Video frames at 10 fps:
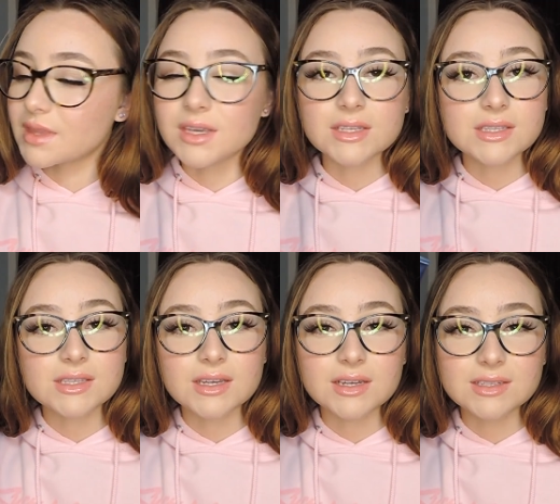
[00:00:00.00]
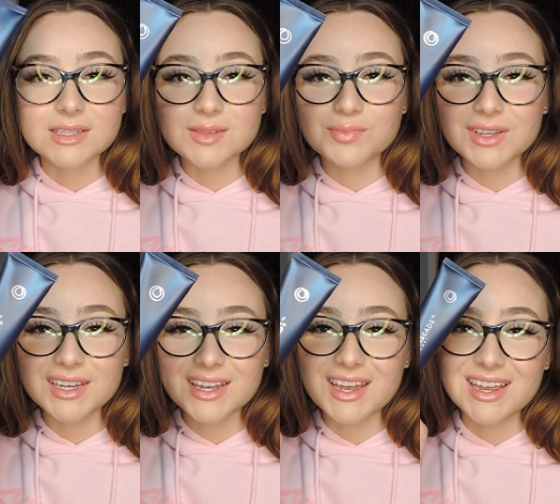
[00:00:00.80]
This is
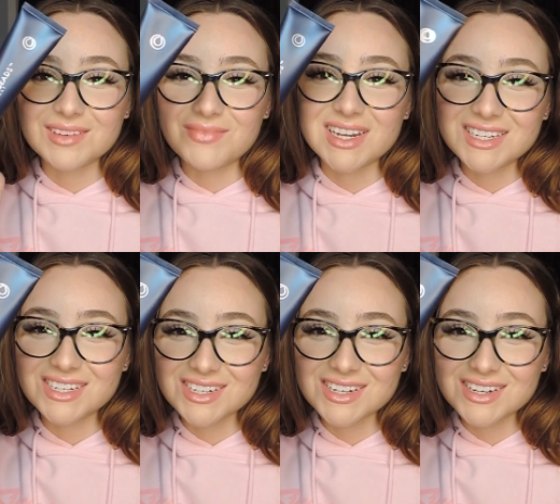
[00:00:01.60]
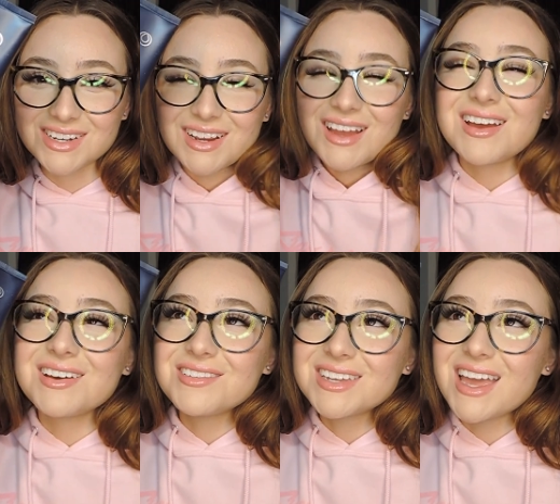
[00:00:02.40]
Split End Mender.
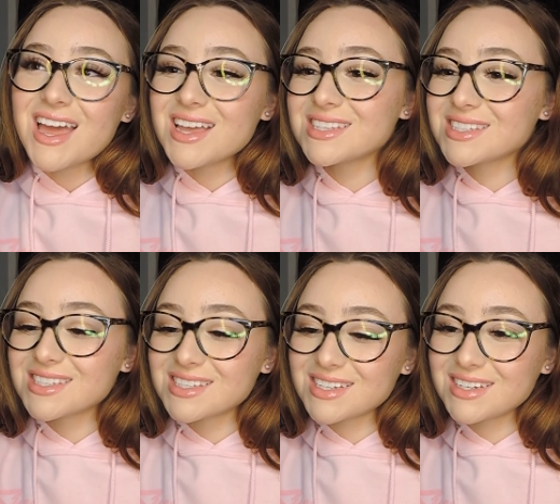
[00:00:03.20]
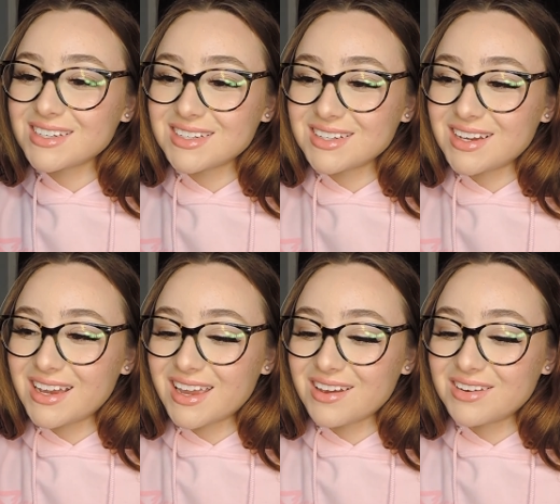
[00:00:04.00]
Oh yes!
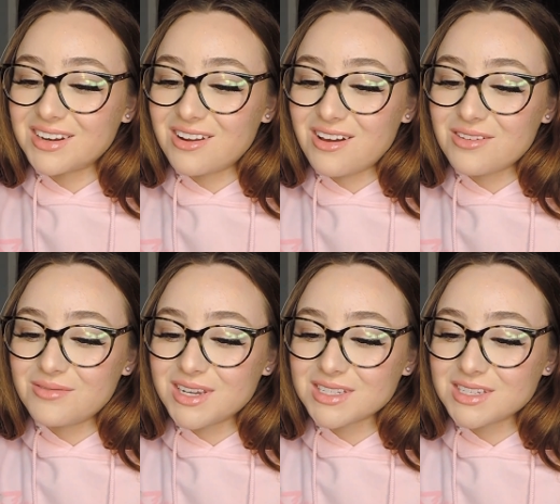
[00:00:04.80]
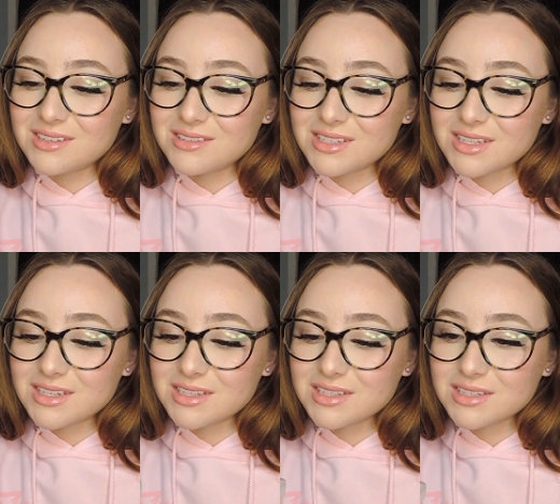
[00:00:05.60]
I cannot wait to use
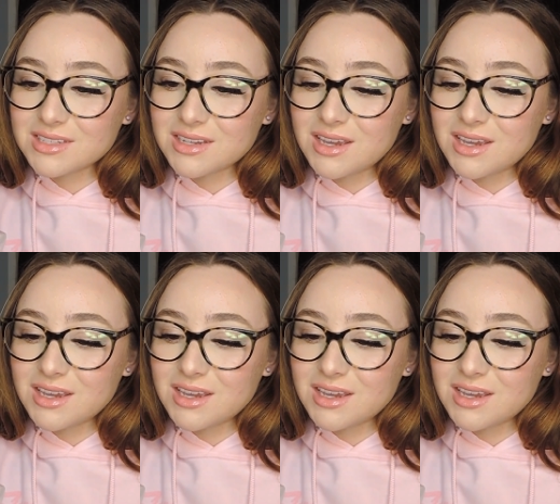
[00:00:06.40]
this.